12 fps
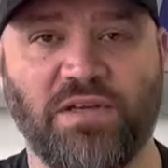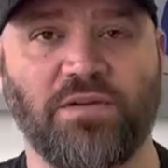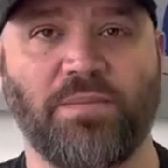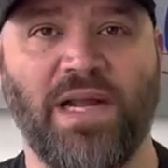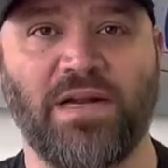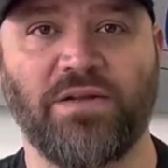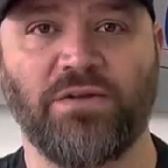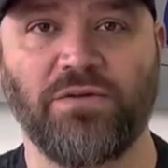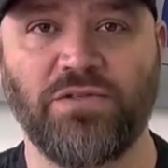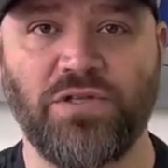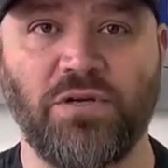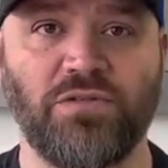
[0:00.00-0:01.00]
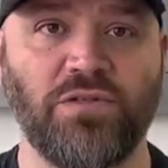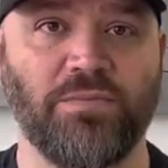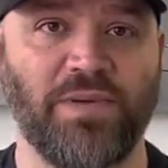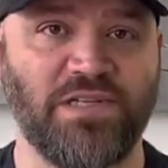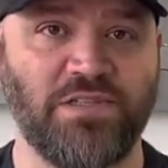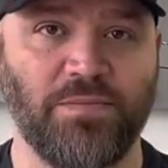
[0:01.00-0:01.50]
them how to do so to the
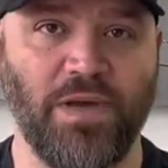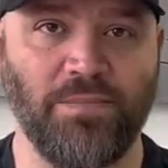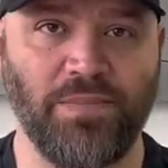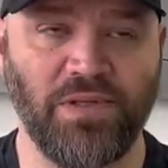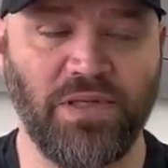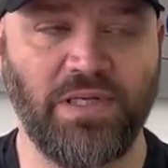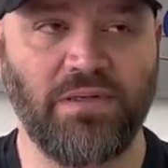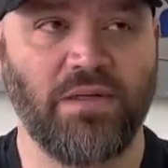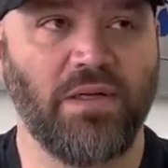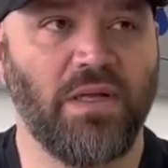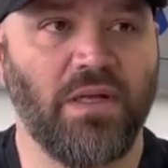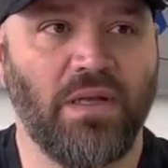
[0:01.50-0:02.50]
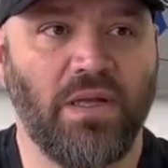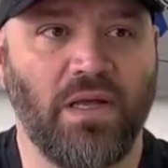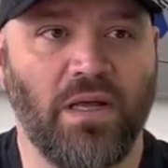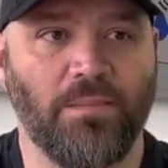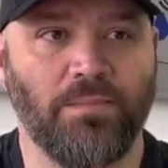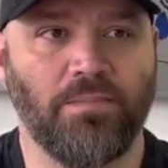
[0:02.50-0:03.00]
best of my ability.
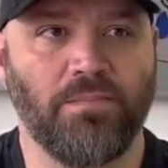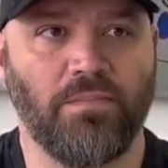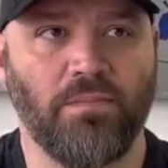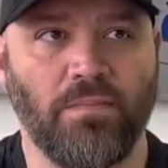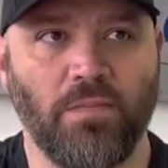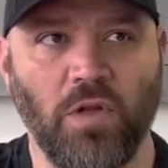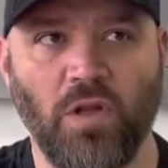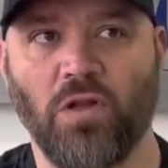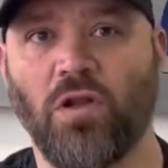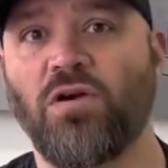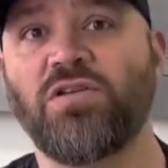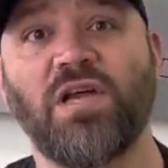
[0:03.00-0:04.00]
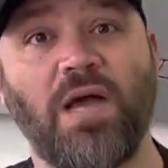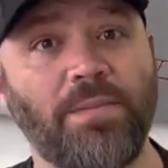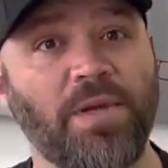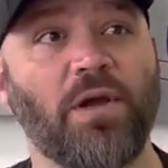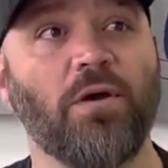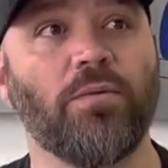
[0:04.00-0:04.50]
A long time
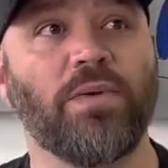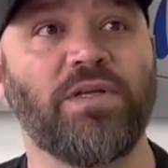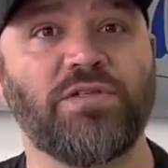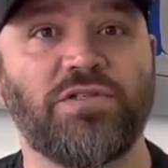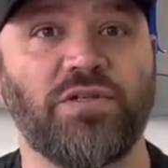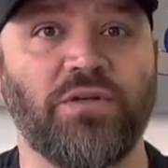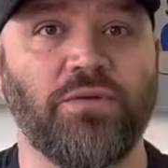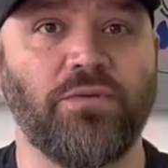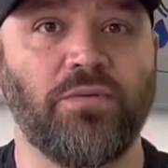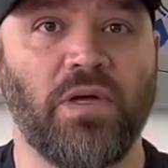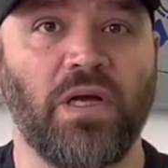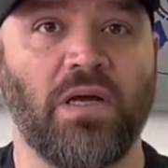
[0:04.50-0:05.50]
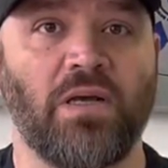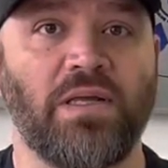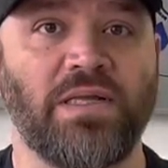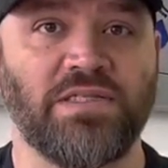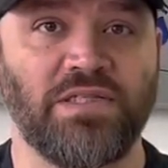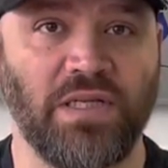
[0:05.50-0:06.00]
ago, we used to do
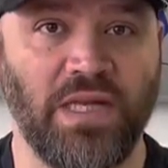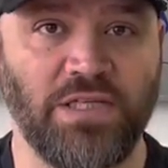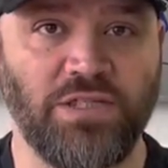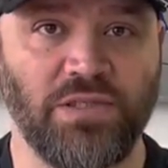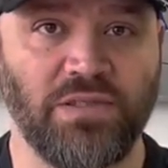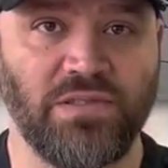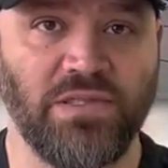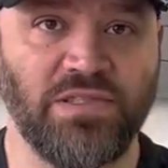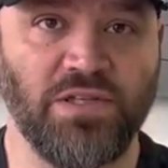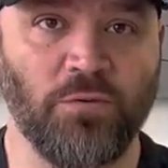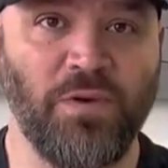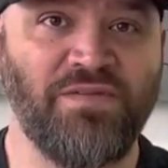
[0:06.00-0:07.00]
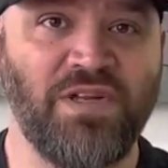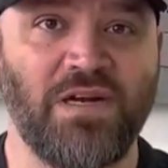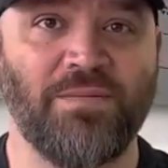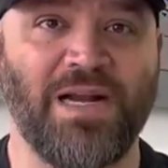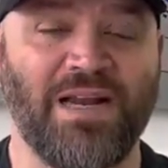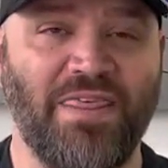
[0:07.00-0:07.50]
installations. And so we've done
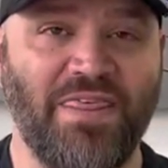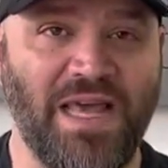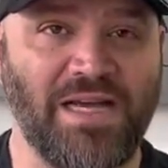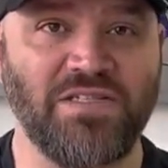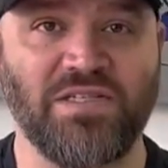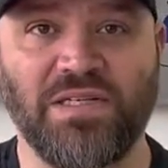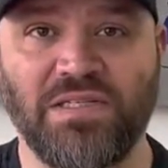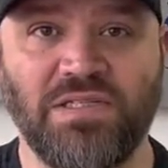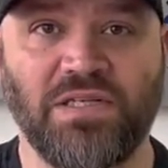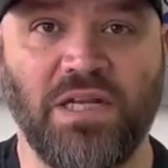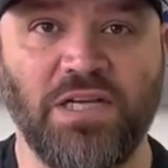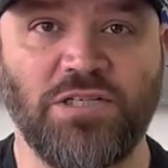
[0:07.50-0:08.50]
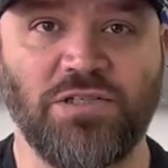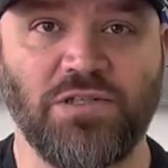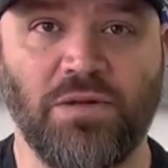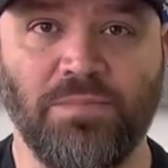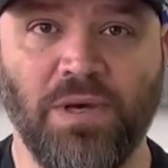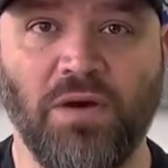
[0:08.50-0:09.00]
about 1,000 installations
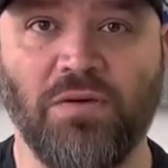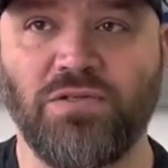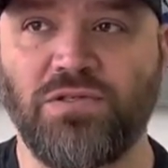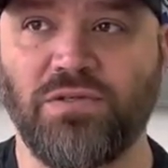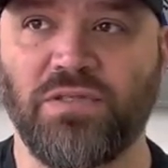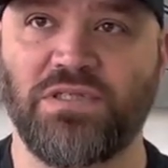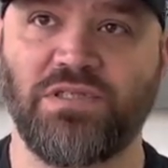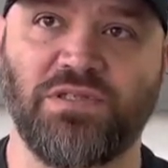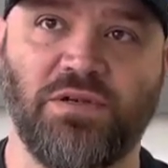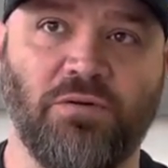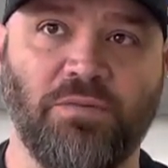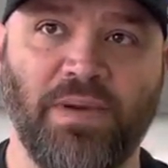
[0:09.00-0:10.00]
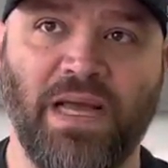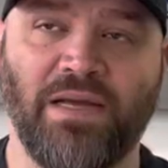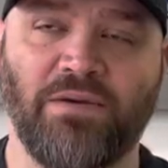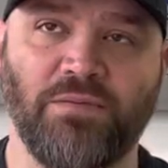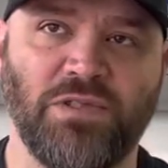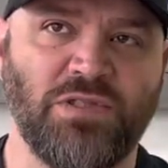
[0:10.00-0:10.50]
on boats. This is going back,
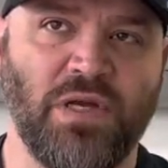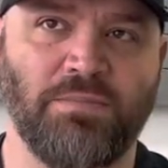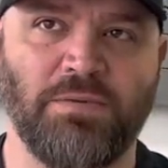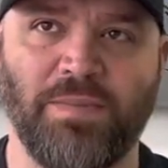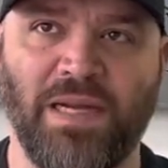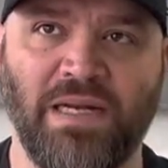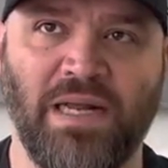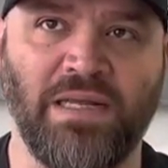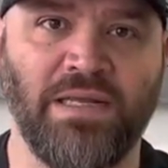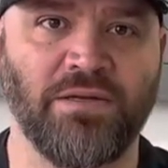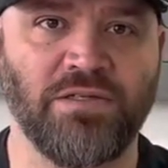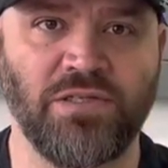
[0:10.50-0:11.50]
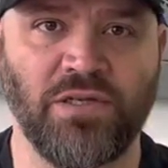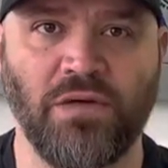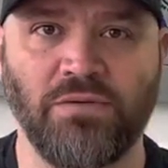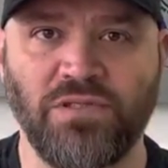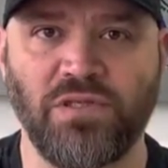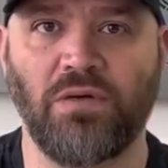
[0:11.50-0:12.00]
we stopped about 8 years ago
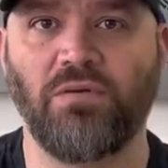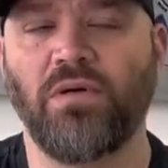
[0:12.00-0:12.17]
or so.